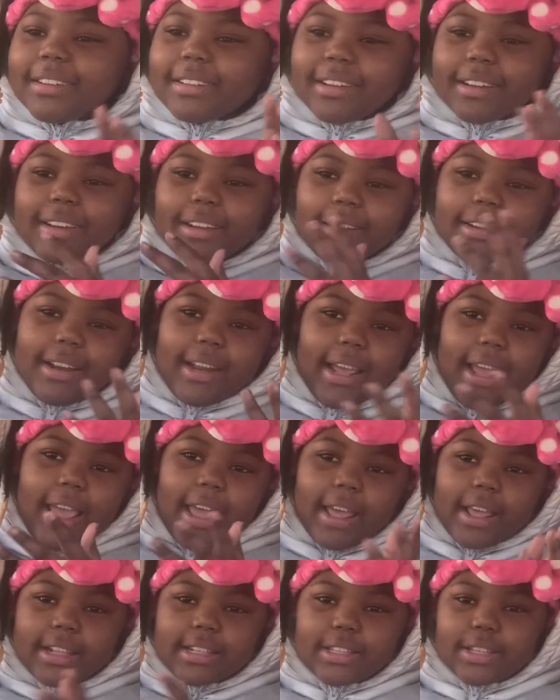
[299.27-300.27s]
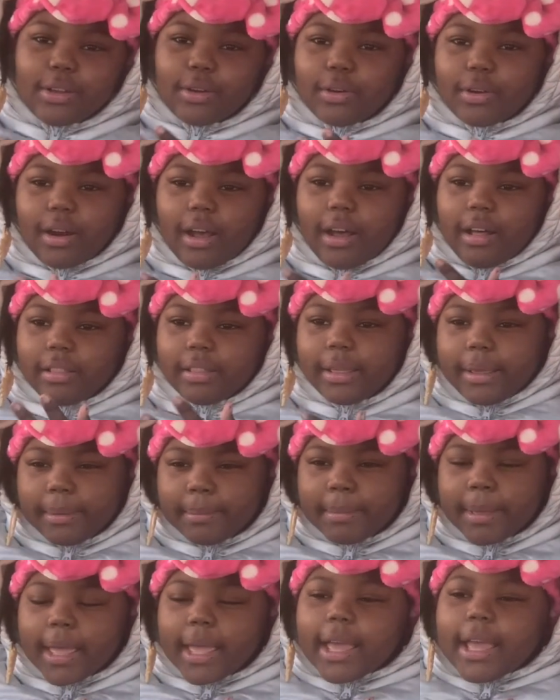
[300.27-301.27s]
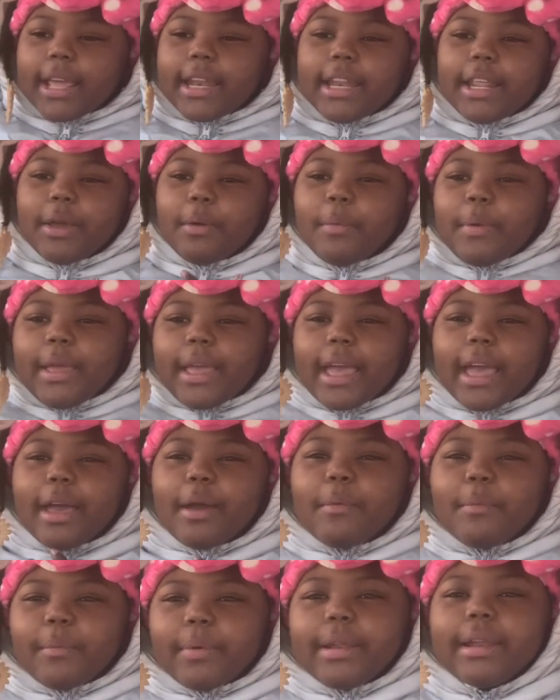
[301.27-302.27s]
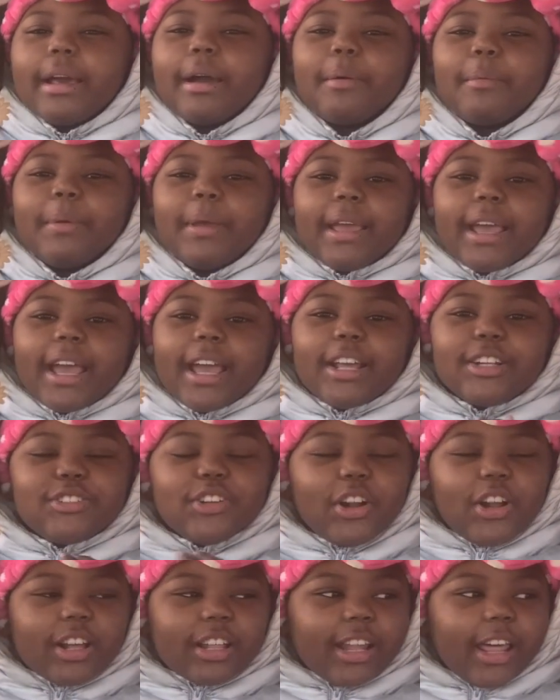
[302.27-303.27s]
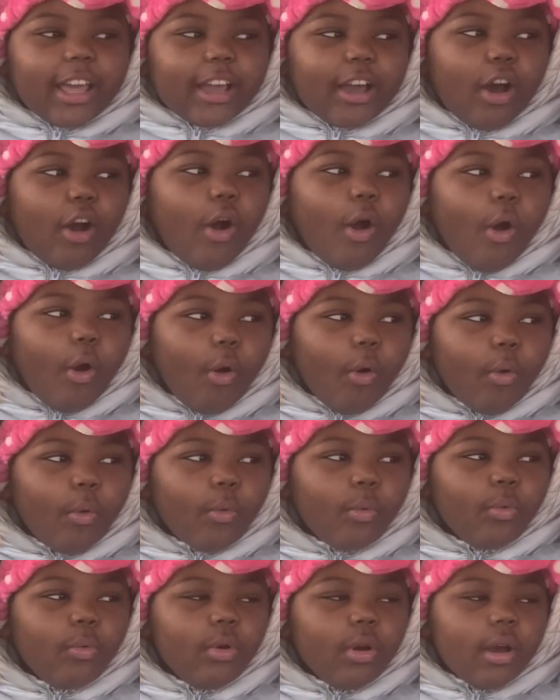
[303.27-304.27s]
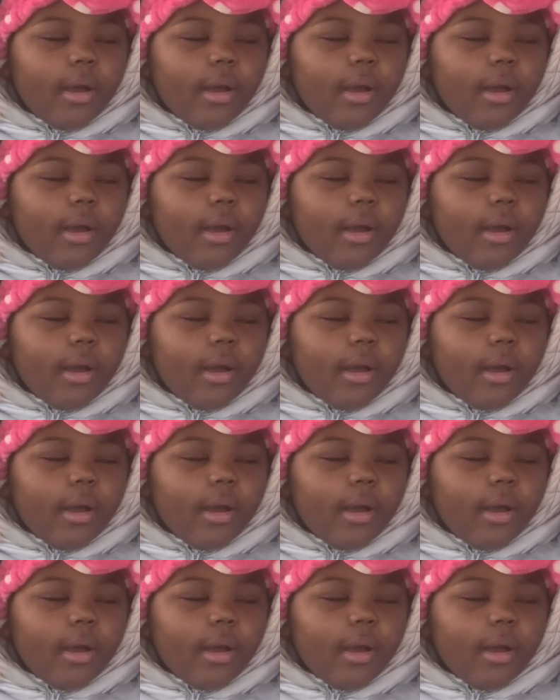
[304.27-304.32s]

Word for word: the they had sold all them, and then we had when the, we had drunk like a whole